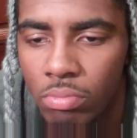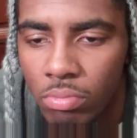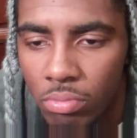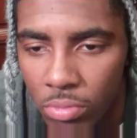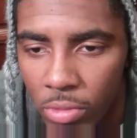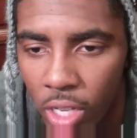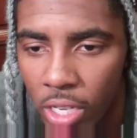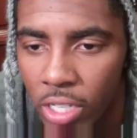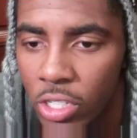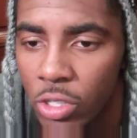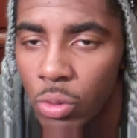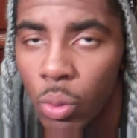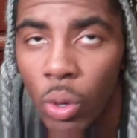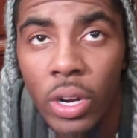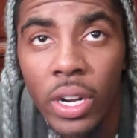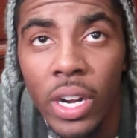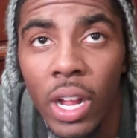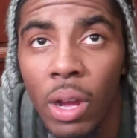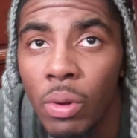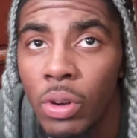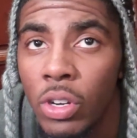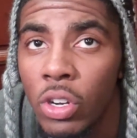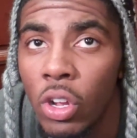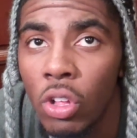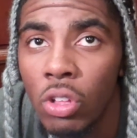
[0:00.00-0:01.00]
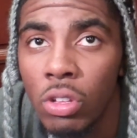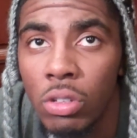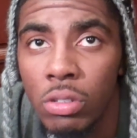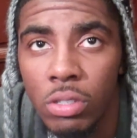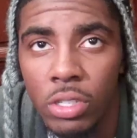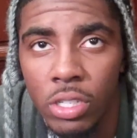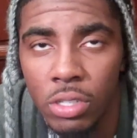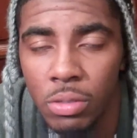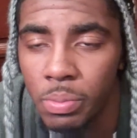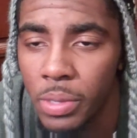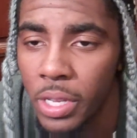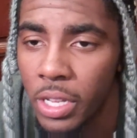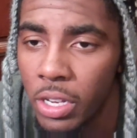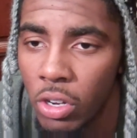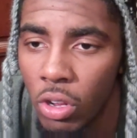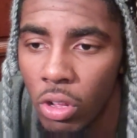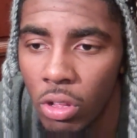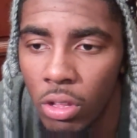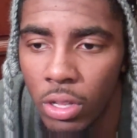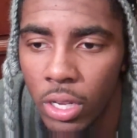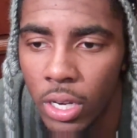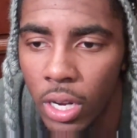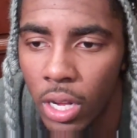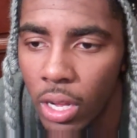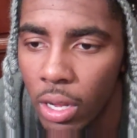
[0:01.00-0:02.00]
I mean, just working out with Nolan. Just me and
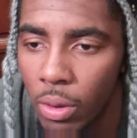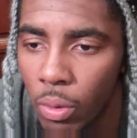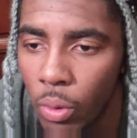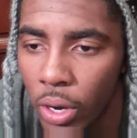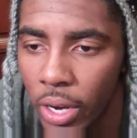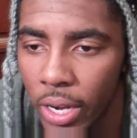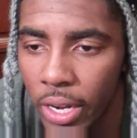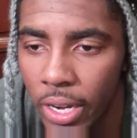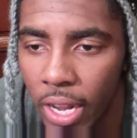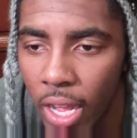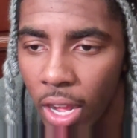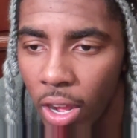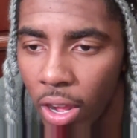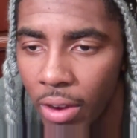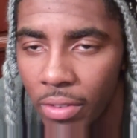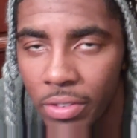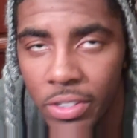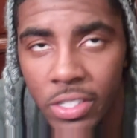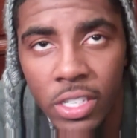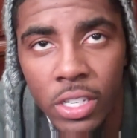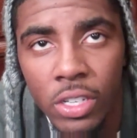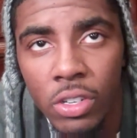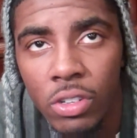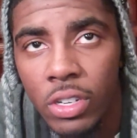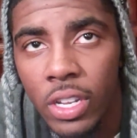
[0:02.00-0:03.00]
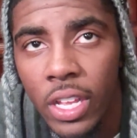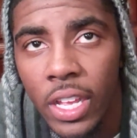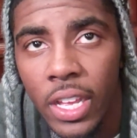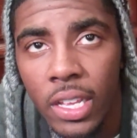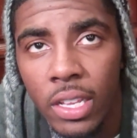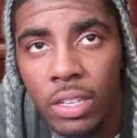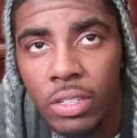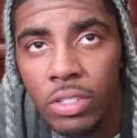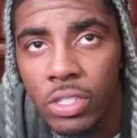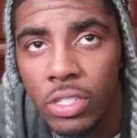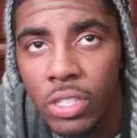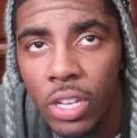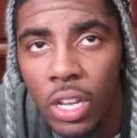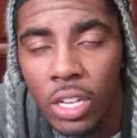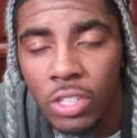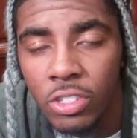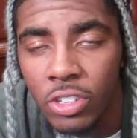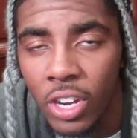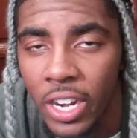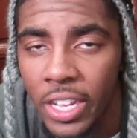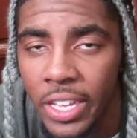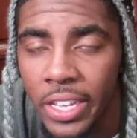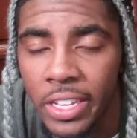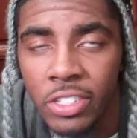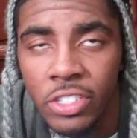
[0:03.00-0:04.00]
Nolan working out every single day. Just
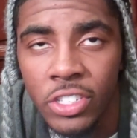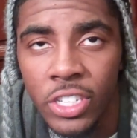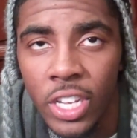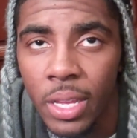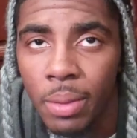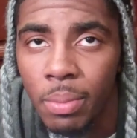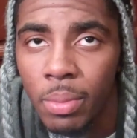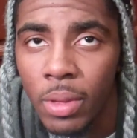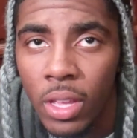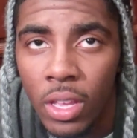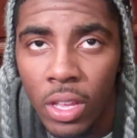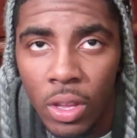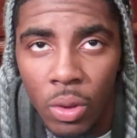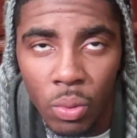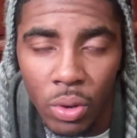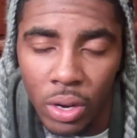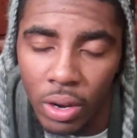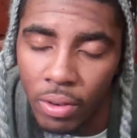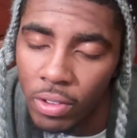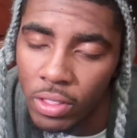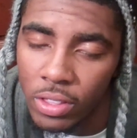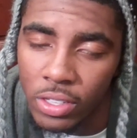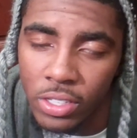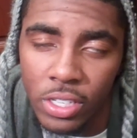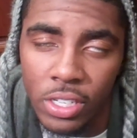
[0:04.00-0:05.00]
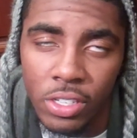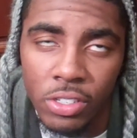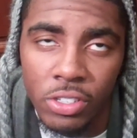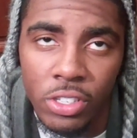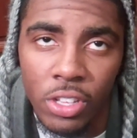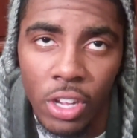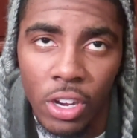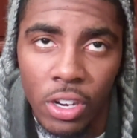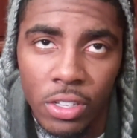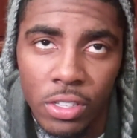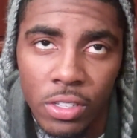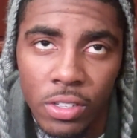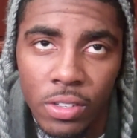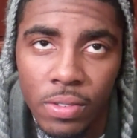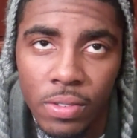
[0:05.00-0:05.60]
trying to get in shape whenever the season starts.